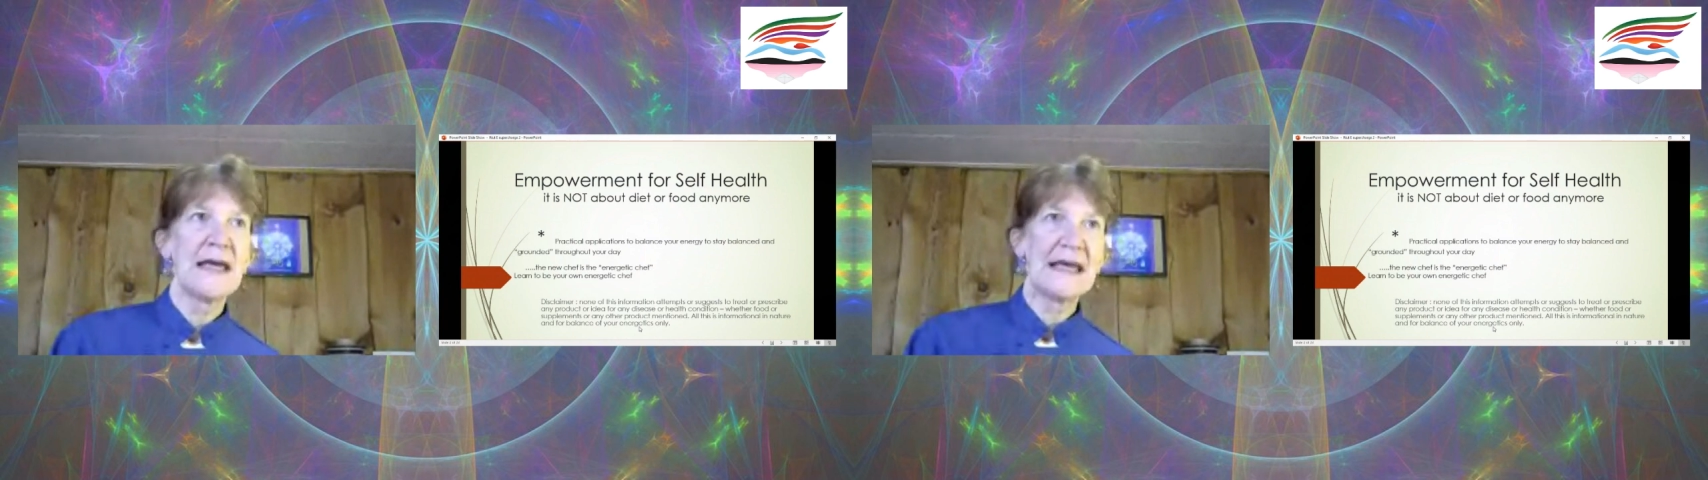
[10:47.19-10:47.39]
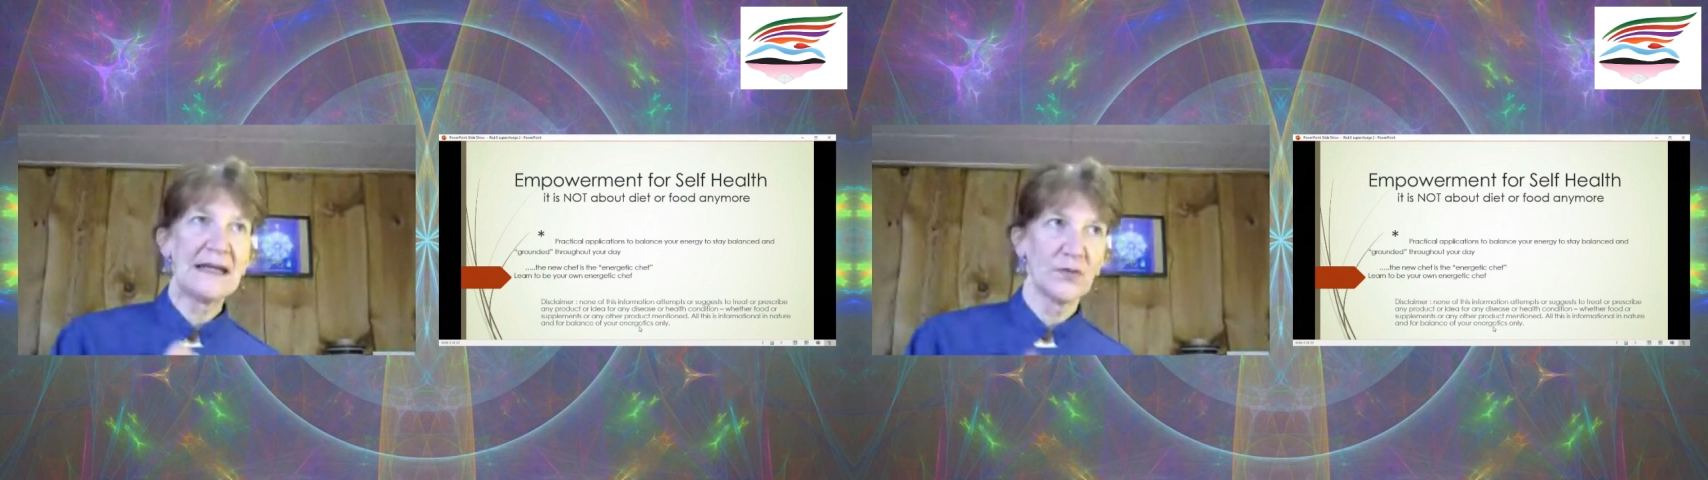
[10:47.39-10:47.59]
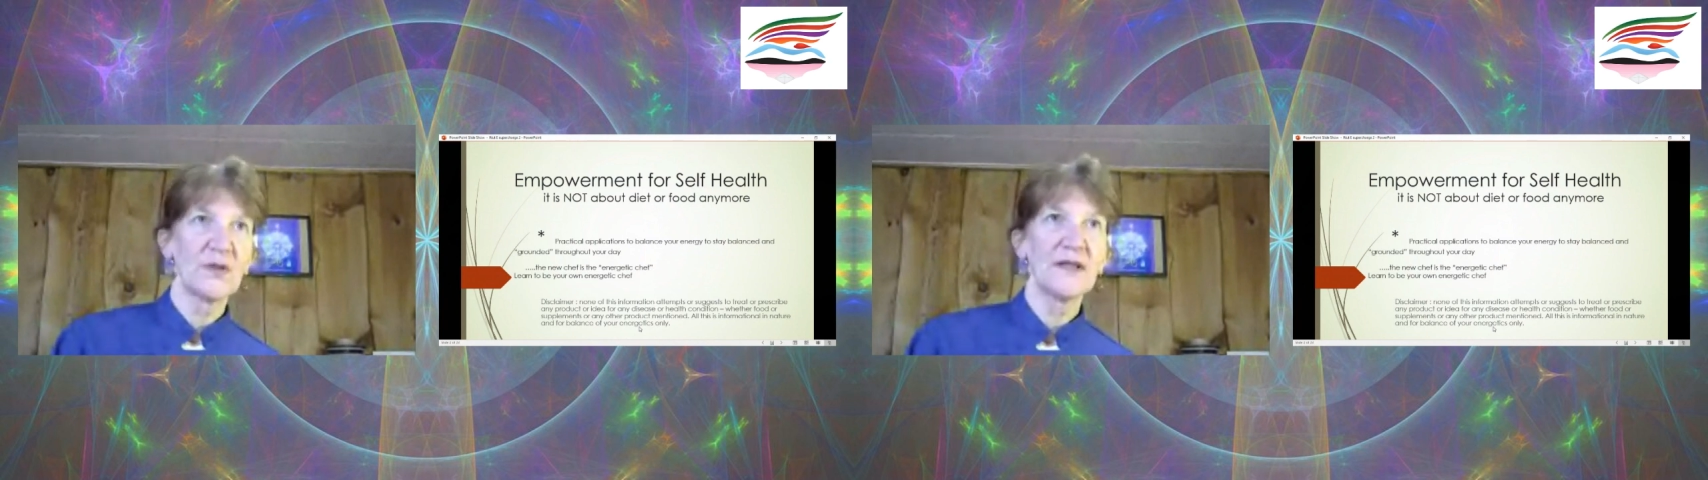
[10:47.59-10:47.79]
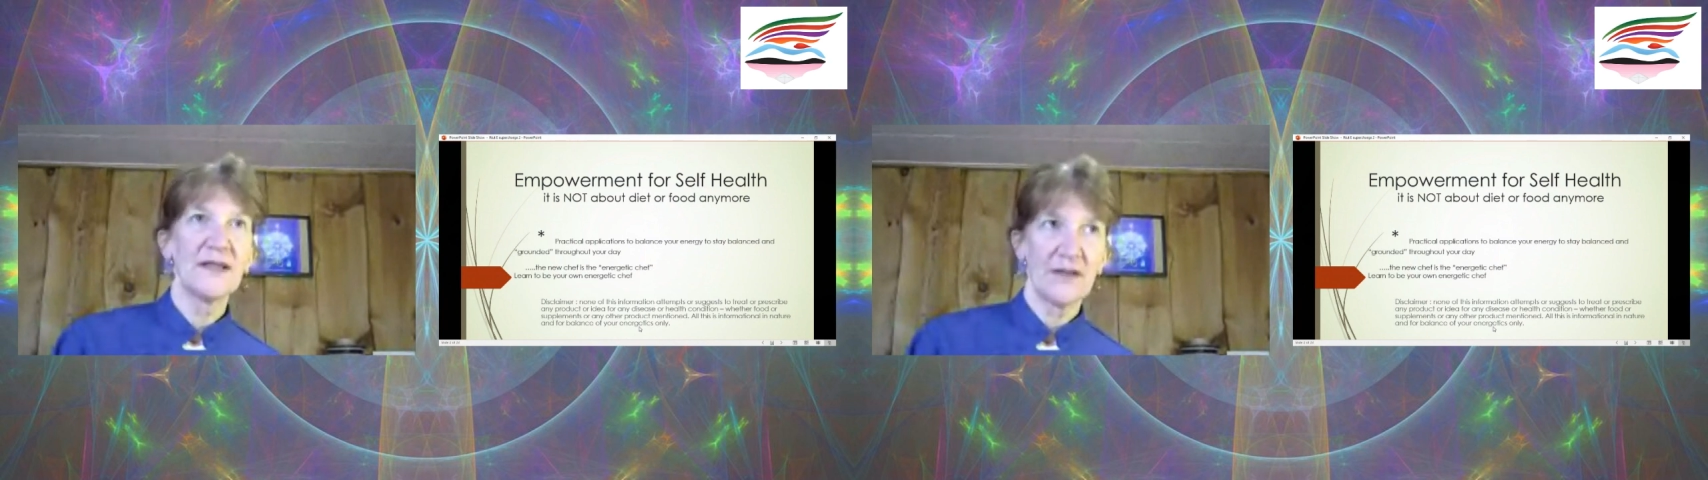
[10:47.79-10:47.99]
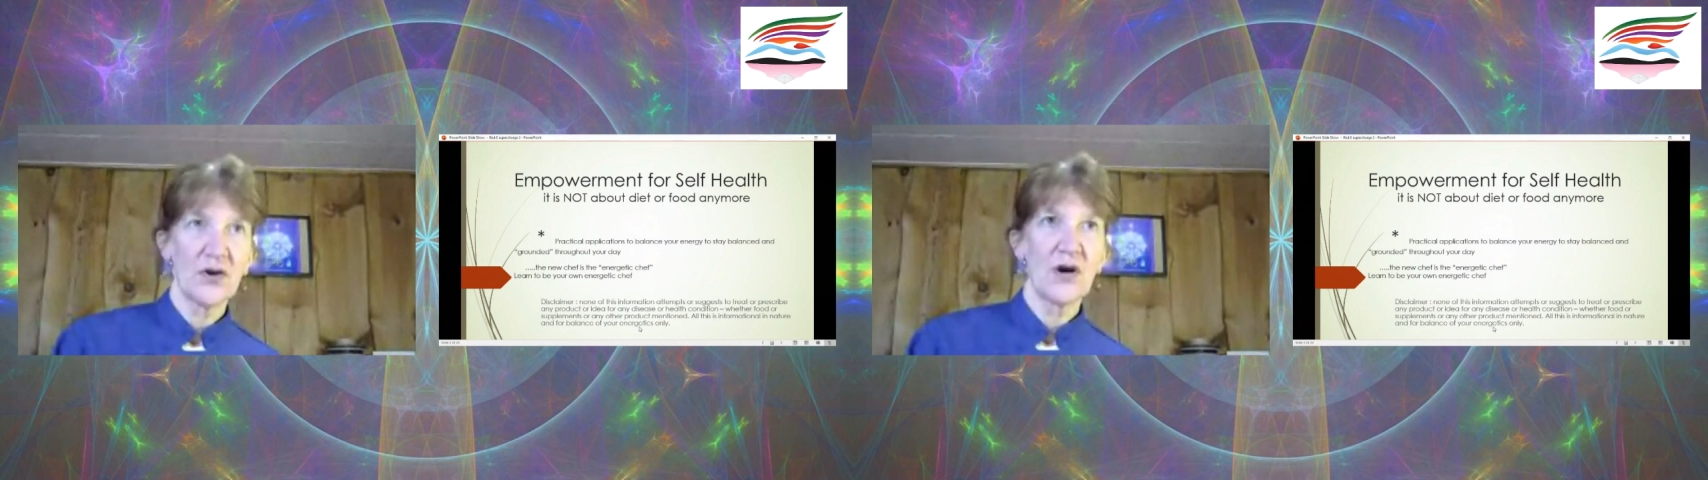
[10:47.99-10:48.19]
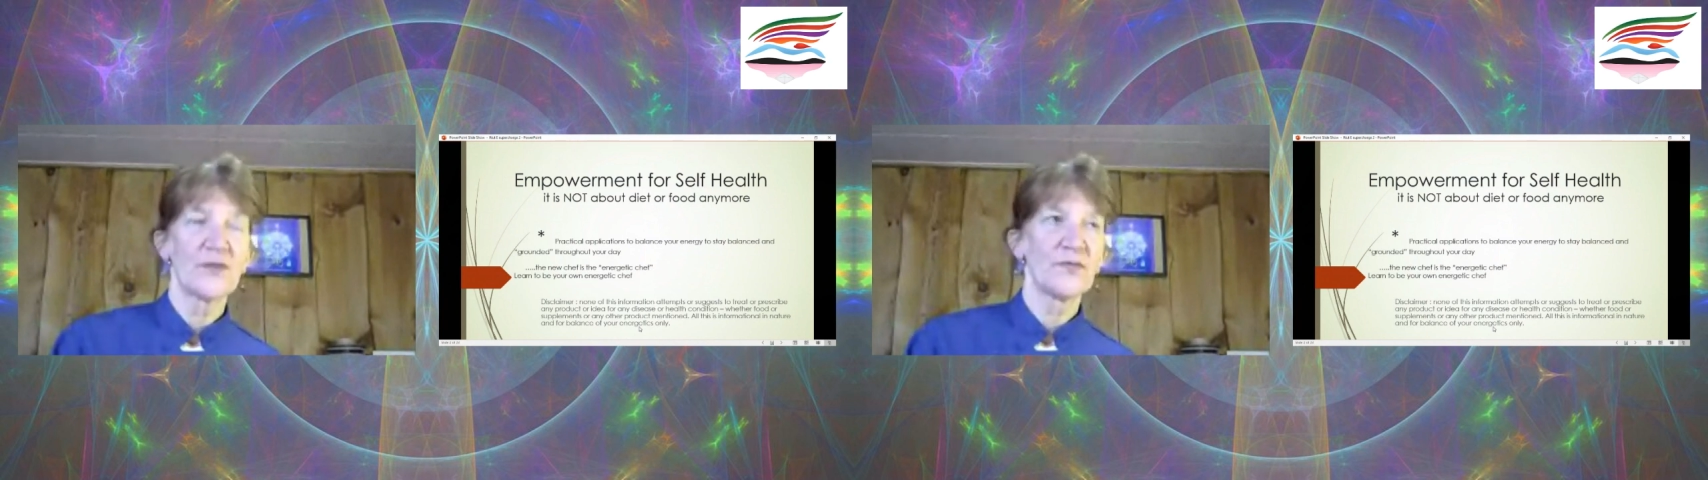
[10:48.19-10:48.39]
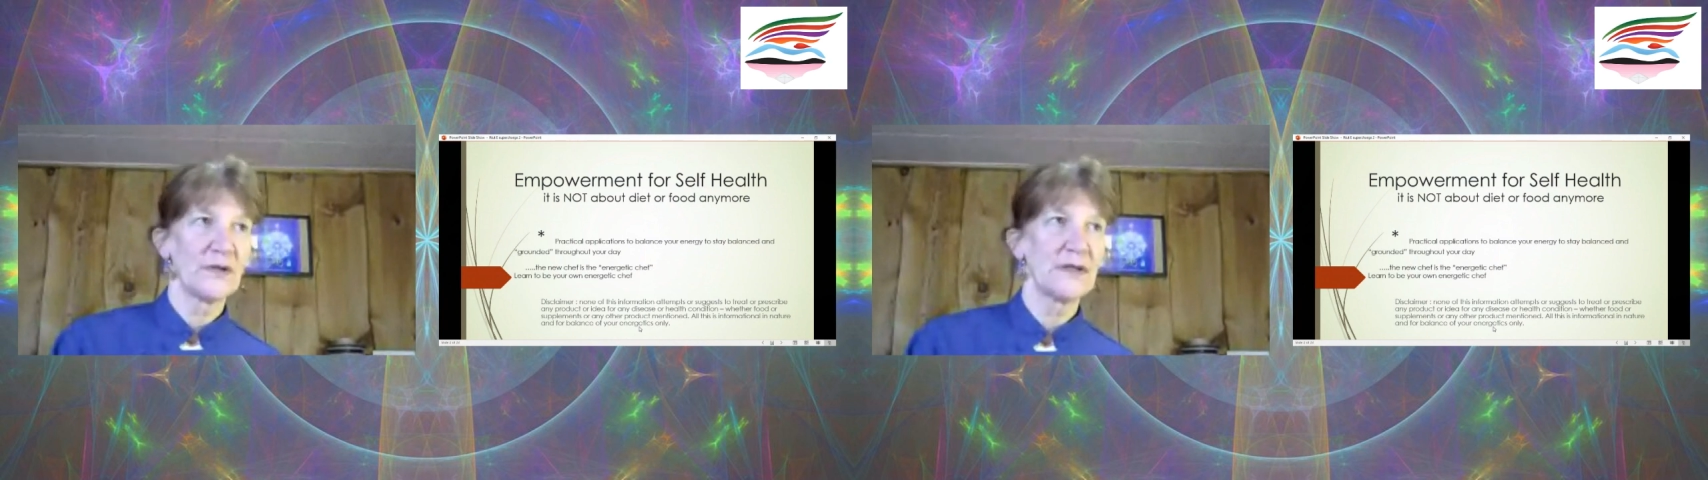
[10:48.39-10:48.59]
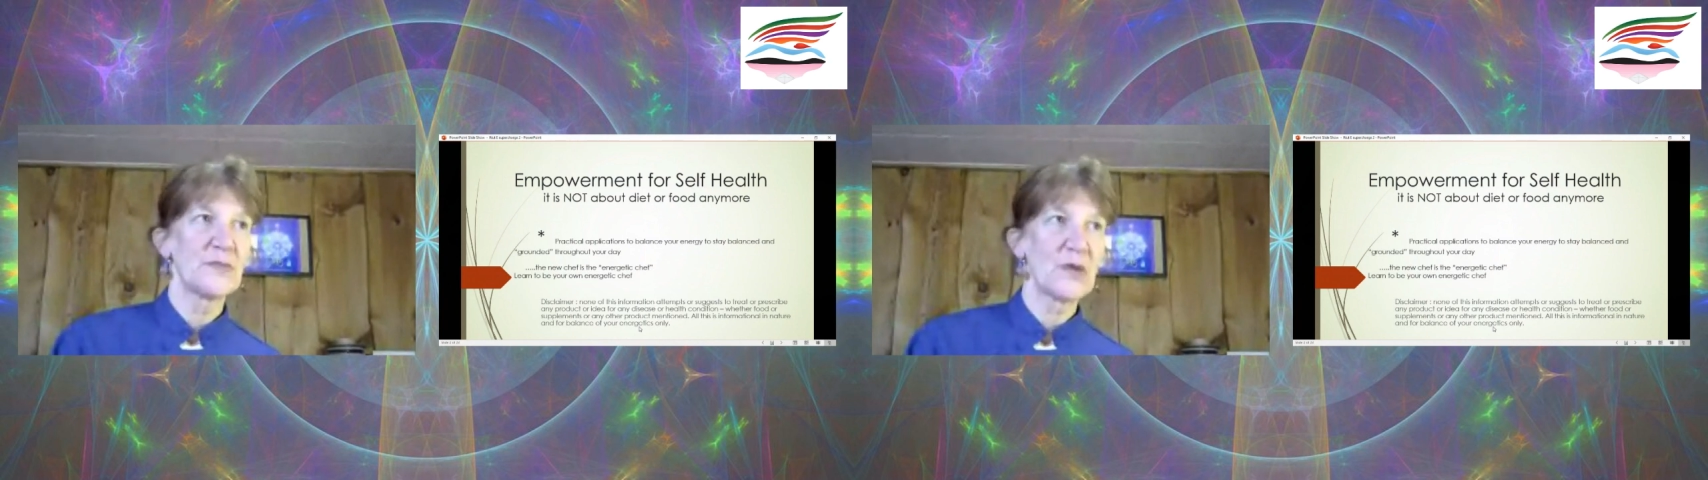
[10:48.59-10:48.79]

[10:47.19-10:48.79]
And there are really